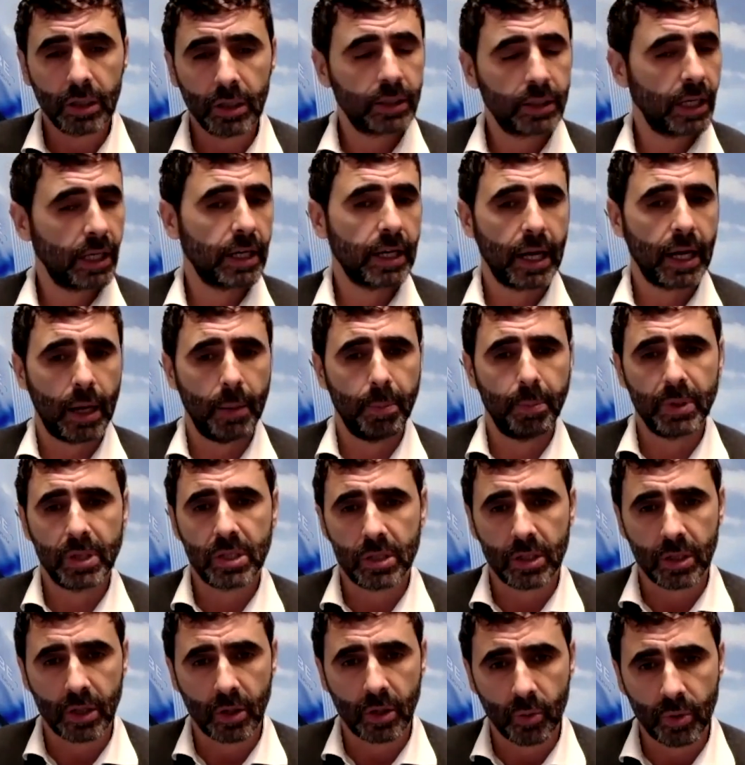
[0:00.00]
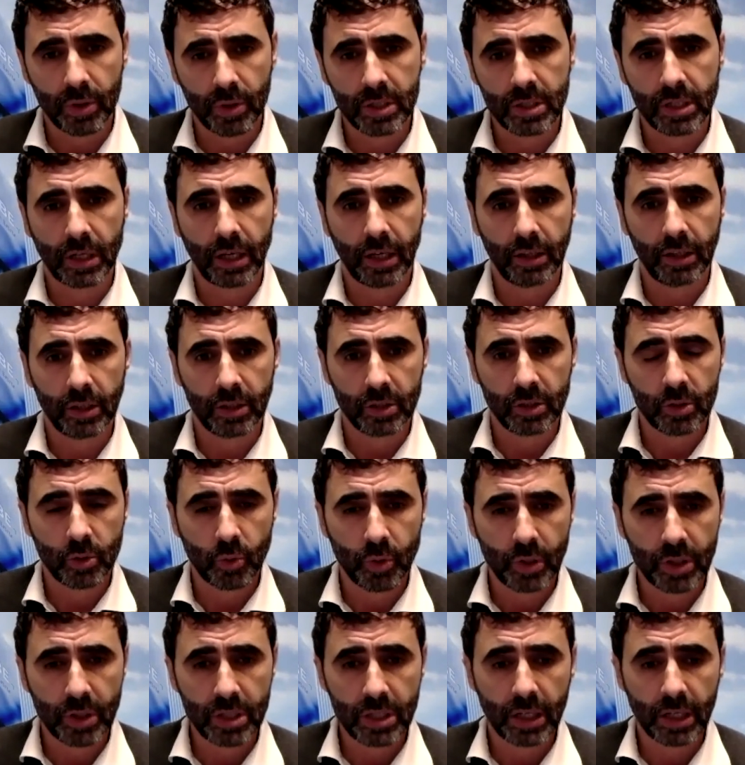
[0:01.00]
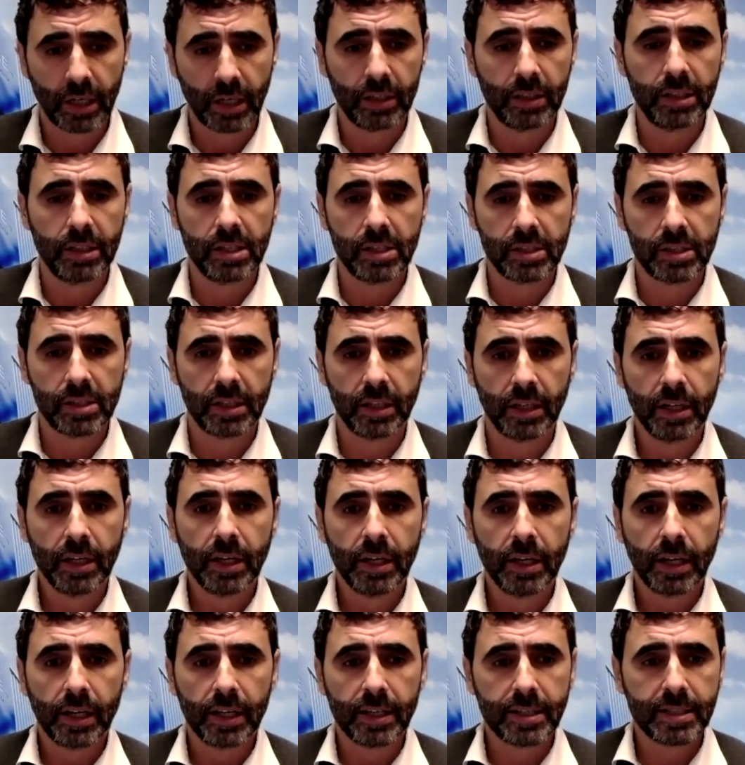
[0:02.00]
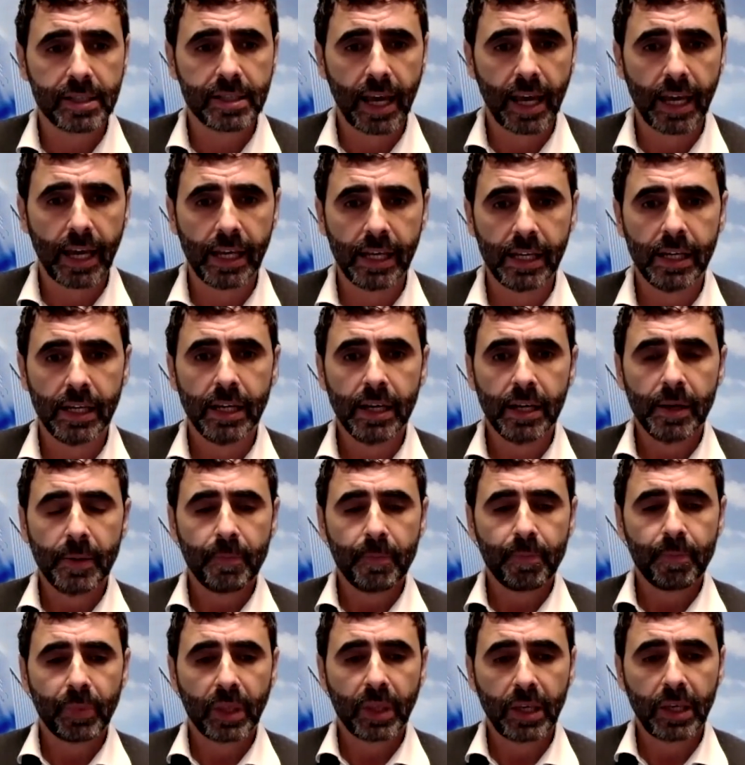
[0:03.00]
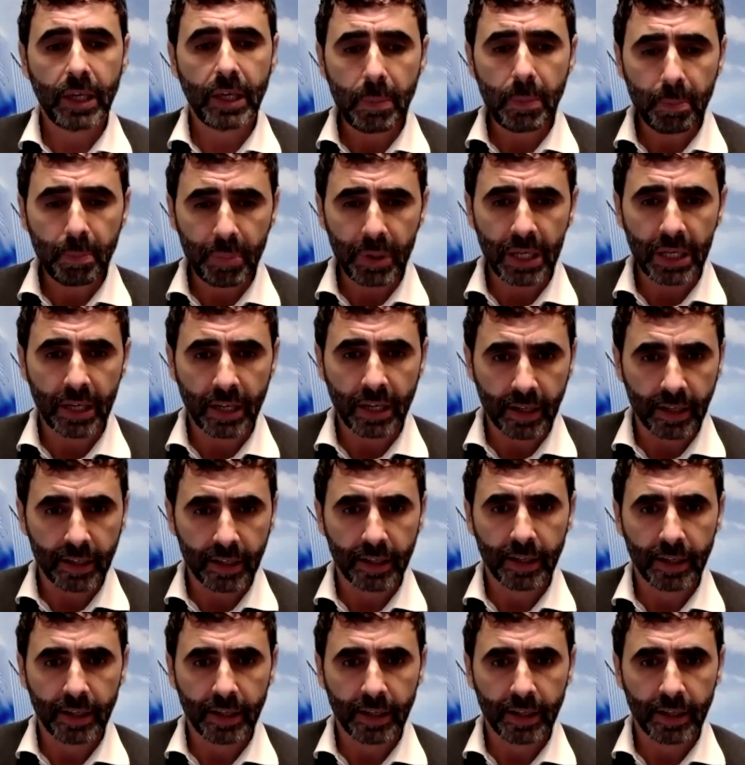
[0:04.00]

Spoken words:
Take up is increasing and increasing, and is, let's say, keeping